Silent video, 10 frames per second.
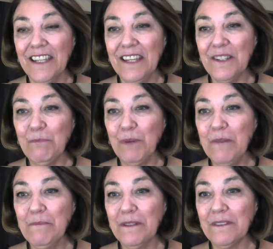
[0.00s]
can't
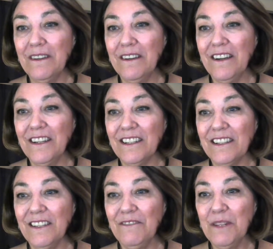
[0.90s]
promise that I
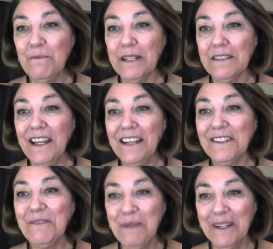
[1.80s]
can give you the best
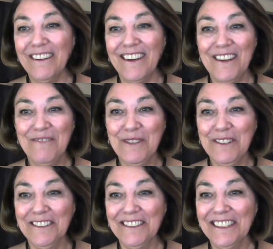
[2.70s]
answer, but I
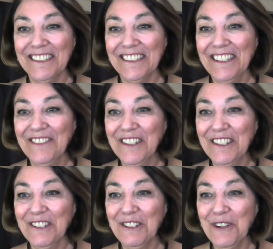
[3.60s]
will at least give
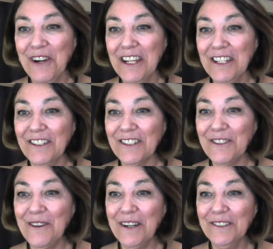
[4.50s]
it a try here.
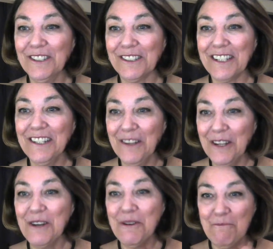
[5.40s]
So I'll just kind of
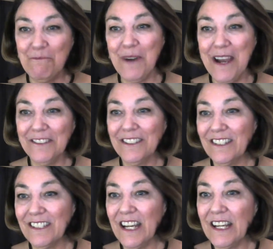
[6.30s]
browse
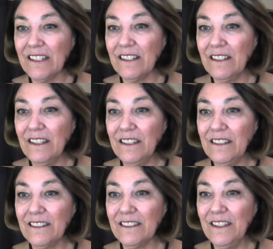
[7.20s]
the chat
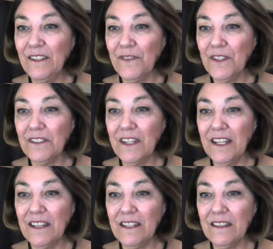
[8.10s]
and see if there's
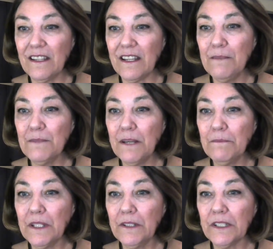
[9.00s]
anything that comes up
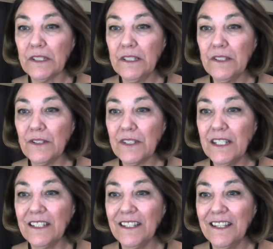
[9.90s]
that looks
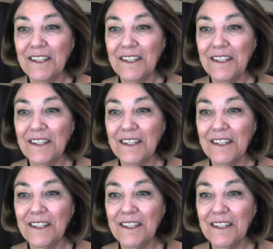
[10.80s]
interesting.